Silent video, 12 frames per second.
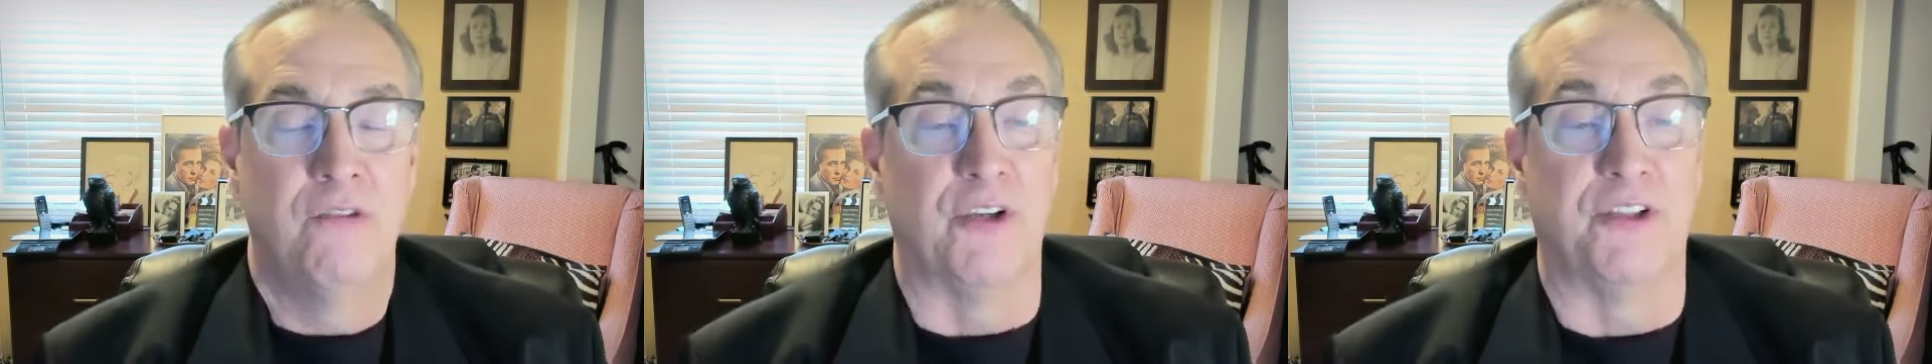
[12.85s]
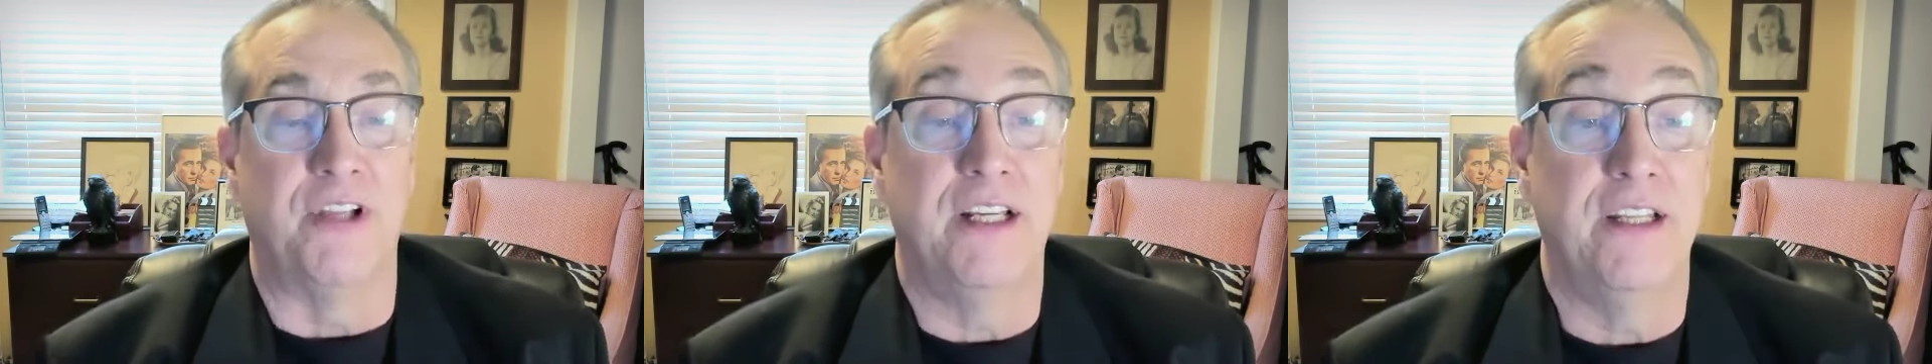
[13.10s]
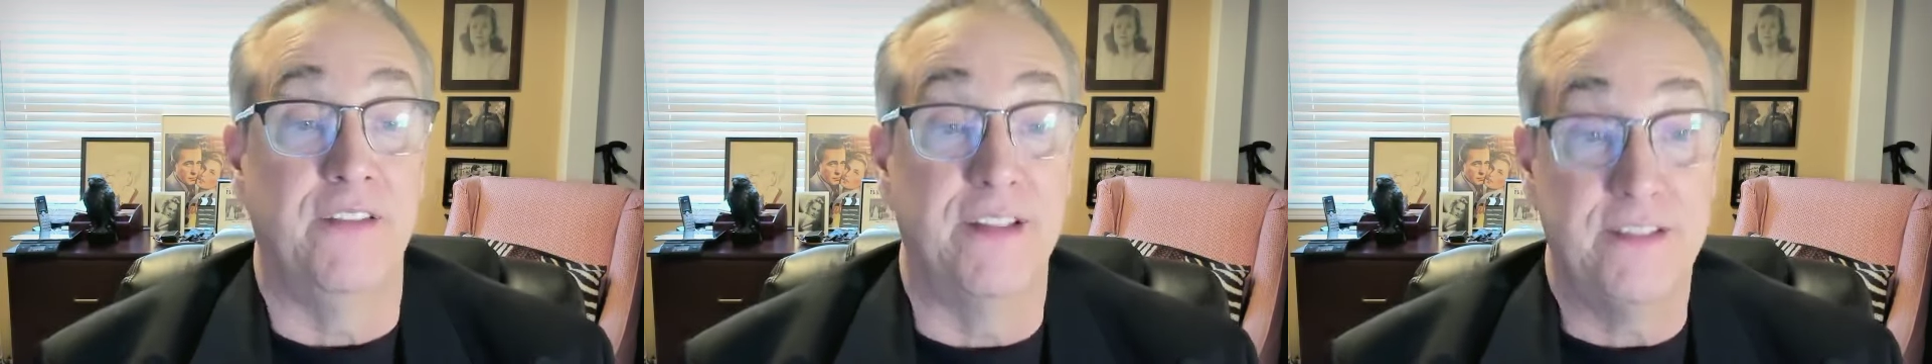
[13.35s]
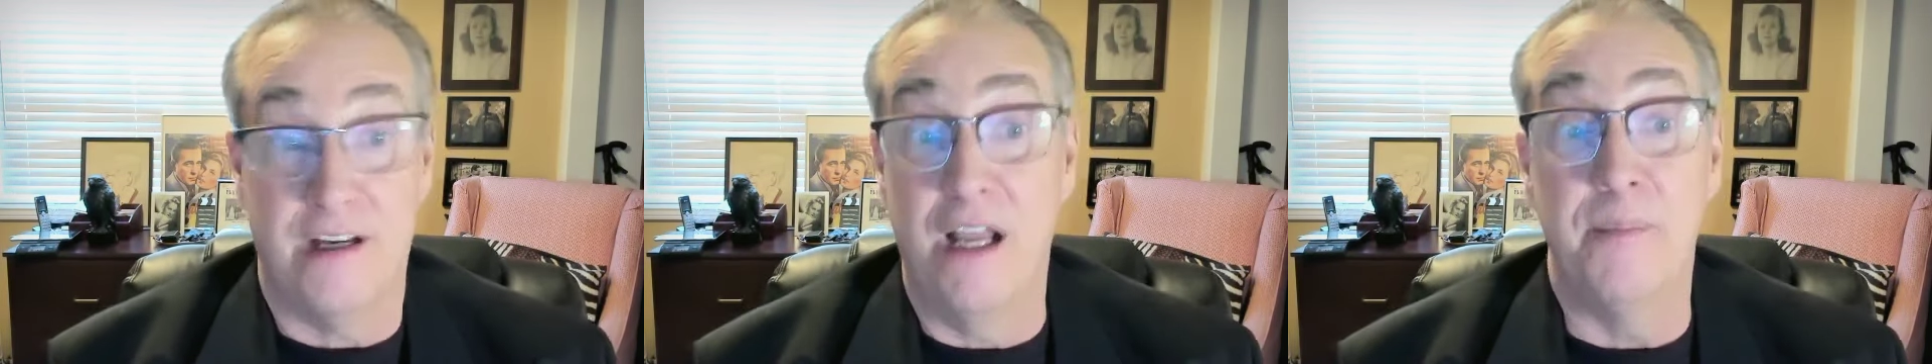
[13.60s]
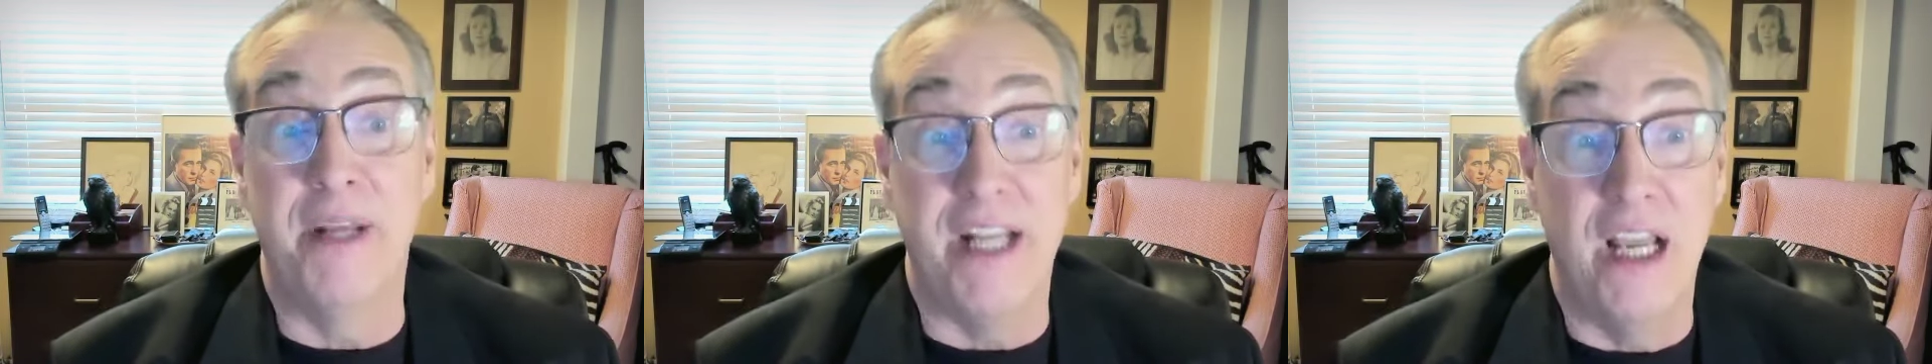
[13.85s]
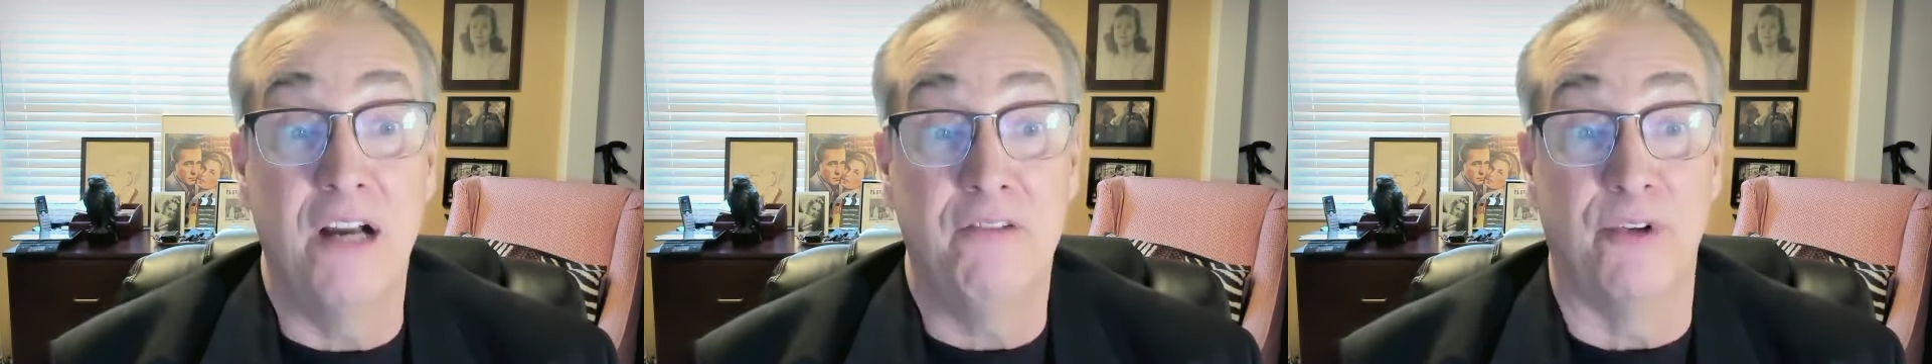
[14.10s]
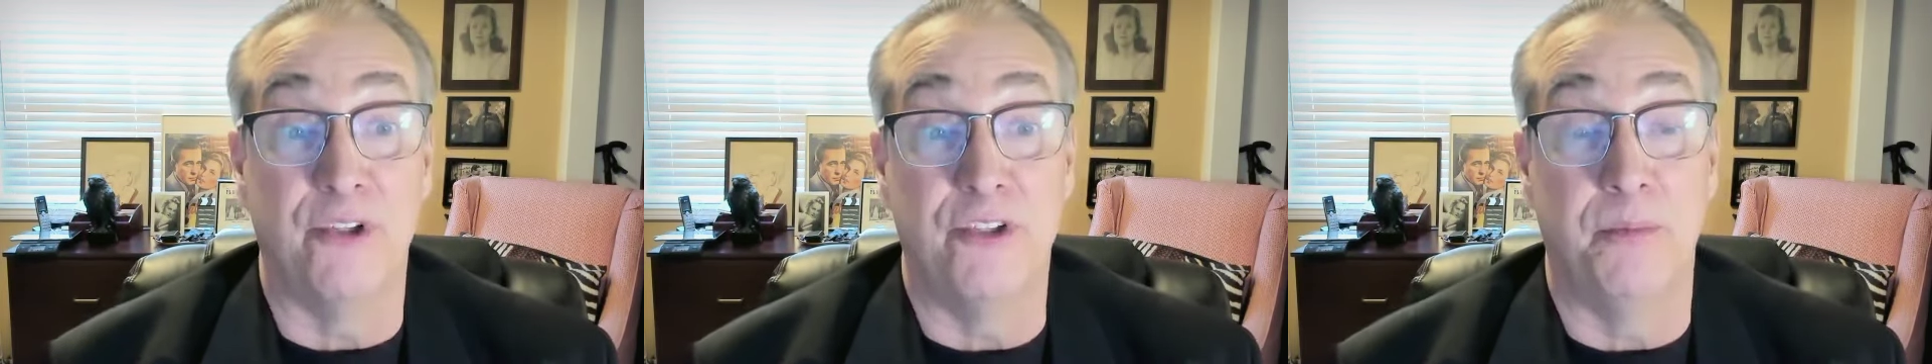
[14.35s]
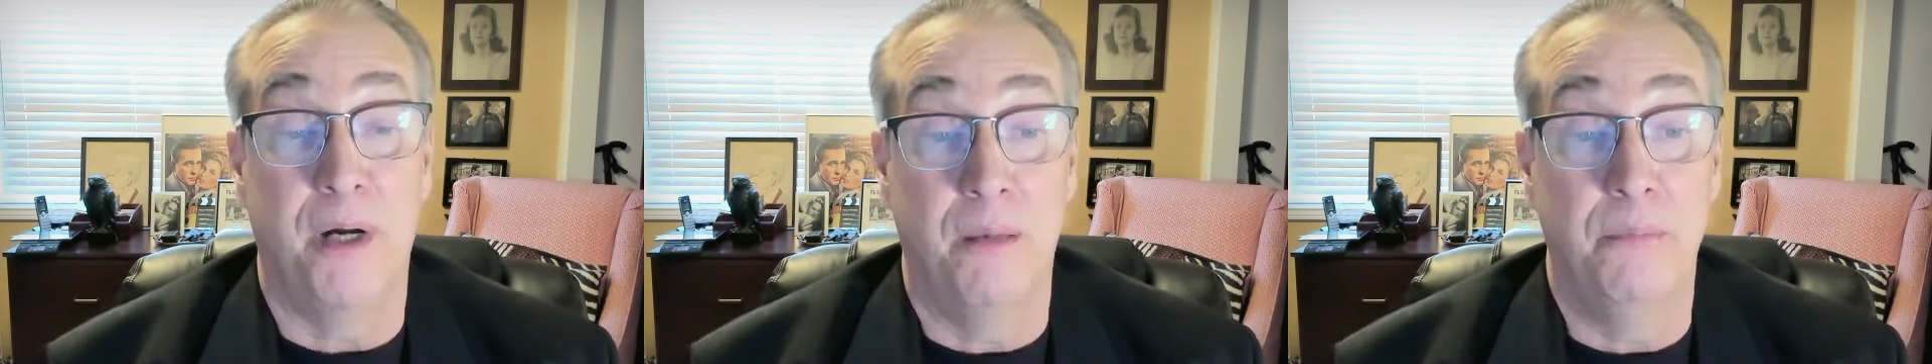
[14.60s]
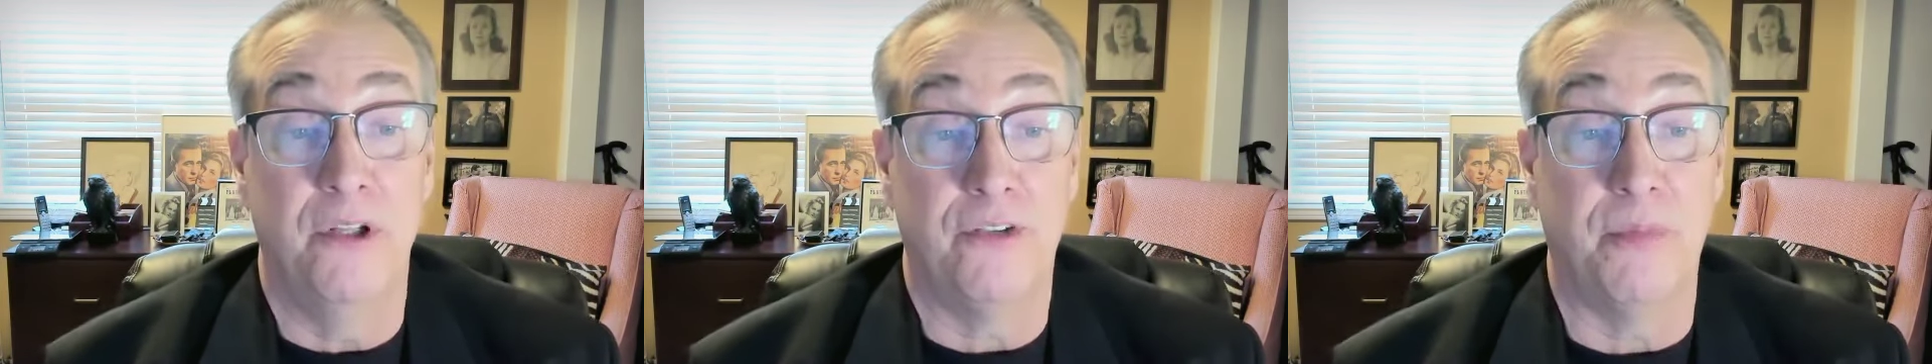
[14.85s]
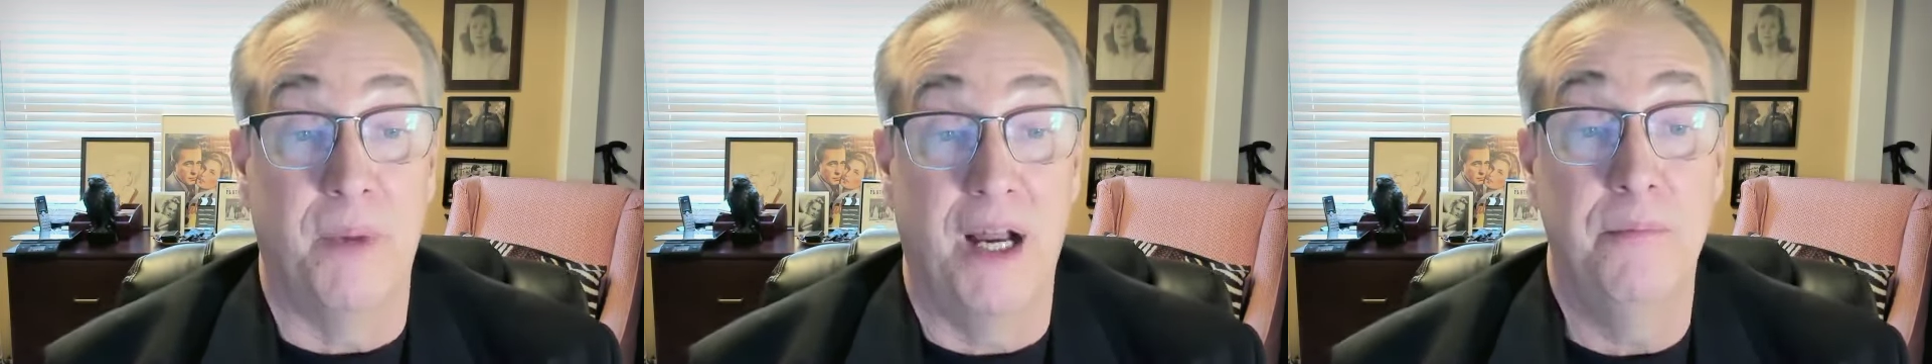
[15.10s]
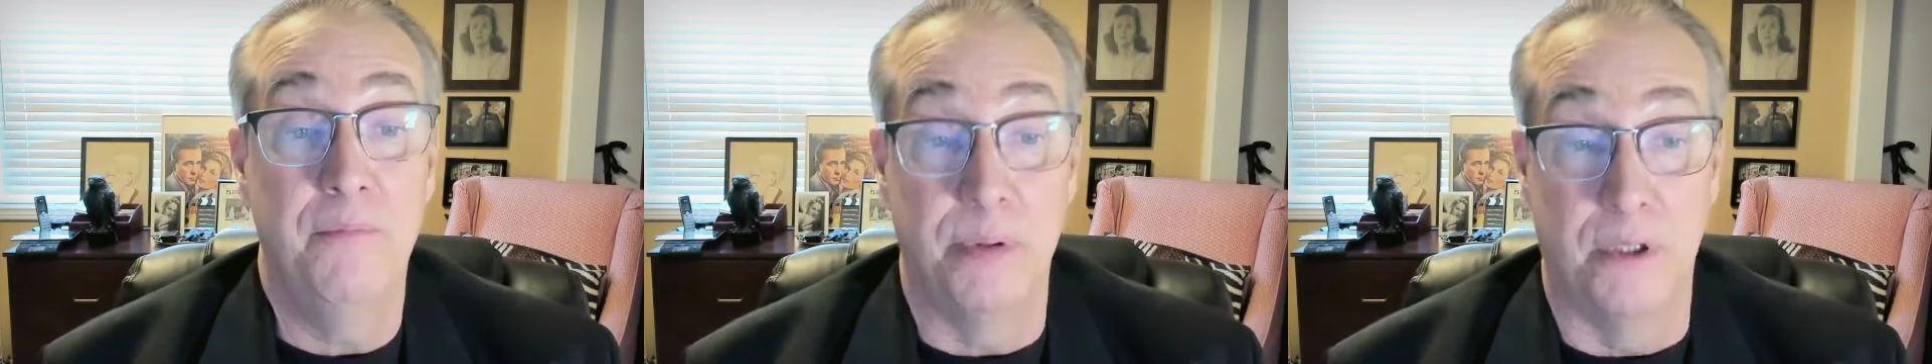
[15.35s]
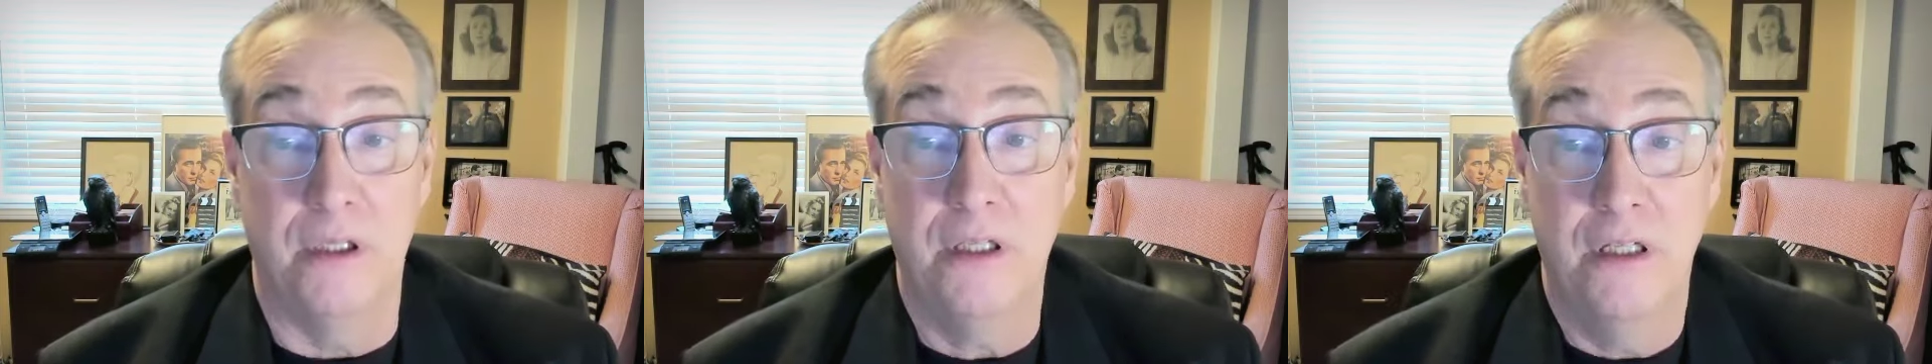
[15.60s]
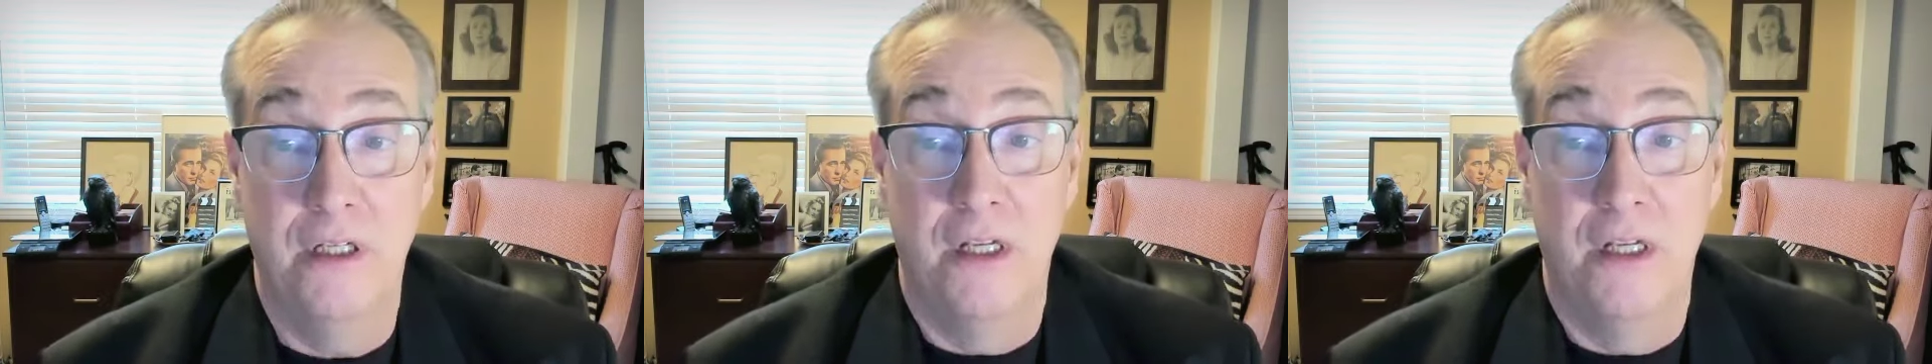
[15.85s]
for taking the time and effort to publish my book,